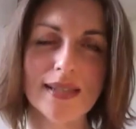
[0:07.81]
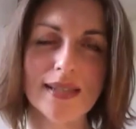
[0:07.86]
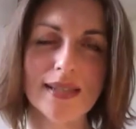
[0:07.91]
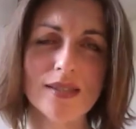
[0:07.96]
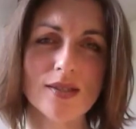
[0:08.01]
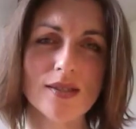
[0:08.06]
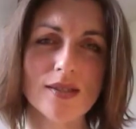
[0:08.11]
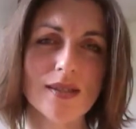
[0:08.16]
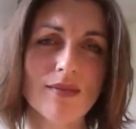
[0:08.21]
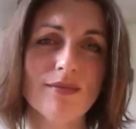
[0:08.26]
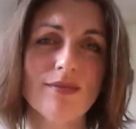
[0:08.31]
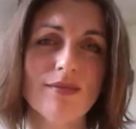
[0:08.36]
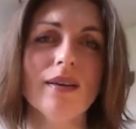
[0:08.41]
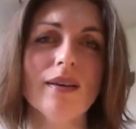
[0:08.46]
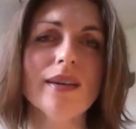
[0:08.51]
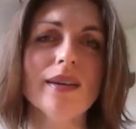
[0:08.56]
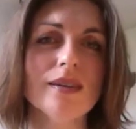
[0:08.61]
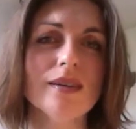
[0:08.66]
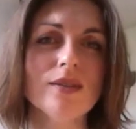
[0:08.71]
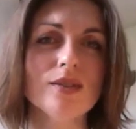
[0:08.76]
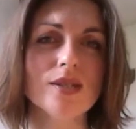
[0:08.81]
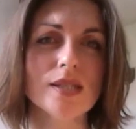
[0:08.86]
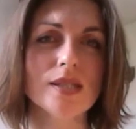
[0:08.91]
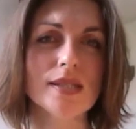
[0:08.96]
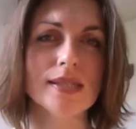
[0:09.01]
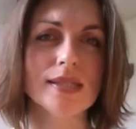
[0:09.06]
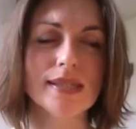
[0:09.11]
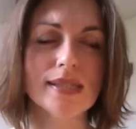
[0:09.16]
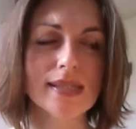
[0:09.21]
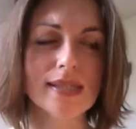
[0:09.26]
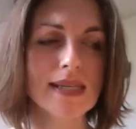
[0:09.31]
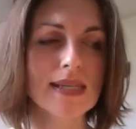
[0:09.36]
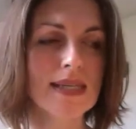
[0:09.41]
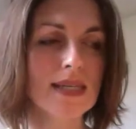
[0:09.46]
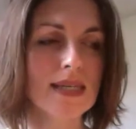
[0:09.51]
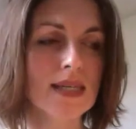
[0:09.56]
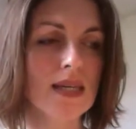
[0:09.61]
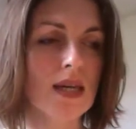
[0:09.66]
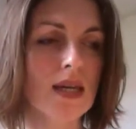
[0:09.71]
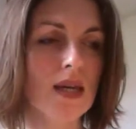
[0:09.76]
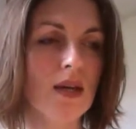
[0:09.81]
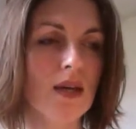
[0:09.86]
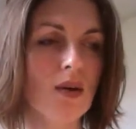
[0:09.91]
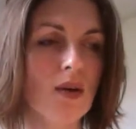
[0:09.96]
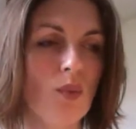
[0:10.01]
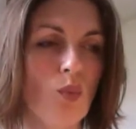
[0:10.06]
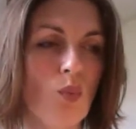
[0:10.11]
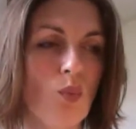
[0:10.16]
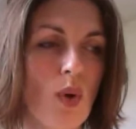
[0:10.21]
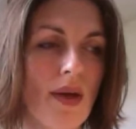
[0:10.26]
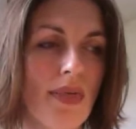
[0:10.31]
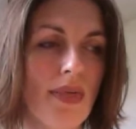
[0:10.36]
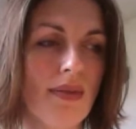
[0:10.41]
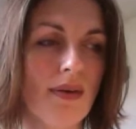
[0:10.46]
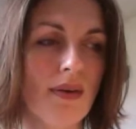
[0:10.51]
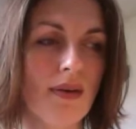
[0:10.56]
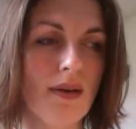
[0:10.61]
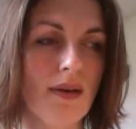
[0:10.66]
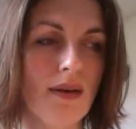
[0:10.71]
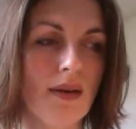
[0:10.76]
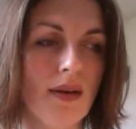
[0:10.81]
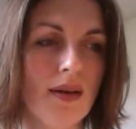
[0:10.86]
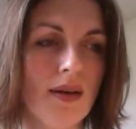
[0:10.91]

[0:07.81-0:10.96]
and just invite you to see whether